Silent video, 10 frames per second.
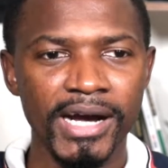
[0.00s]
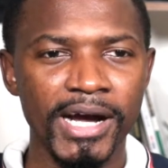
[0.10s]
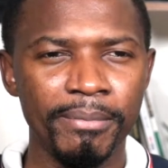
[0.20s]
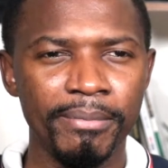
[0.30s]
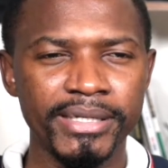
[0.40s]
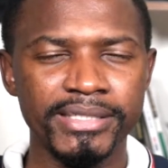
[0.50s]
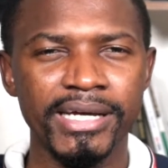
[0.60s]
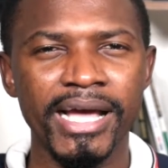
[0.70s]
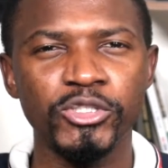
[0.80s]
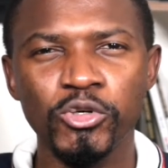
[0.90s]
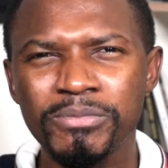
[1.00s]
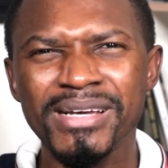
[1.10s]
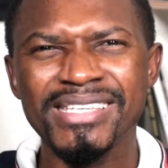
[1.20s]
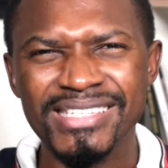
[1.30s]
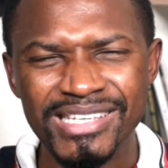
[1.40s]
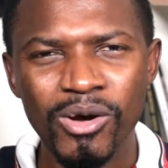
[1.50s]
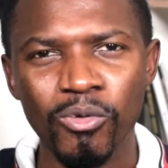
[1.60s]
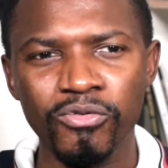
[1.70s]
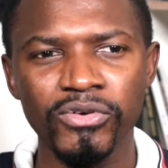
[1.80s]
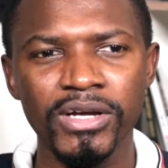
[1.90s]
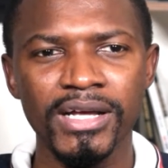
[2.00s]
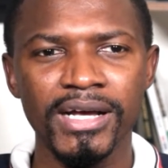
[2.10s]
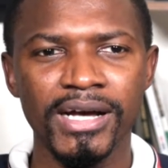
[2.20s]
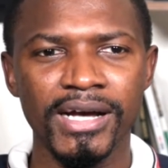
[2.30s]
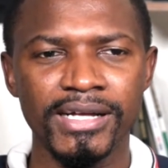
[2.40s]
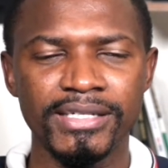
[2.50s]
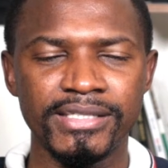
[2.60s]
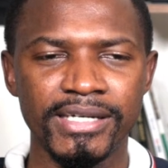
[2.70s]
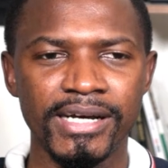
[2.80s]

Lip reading: But I taught myself, and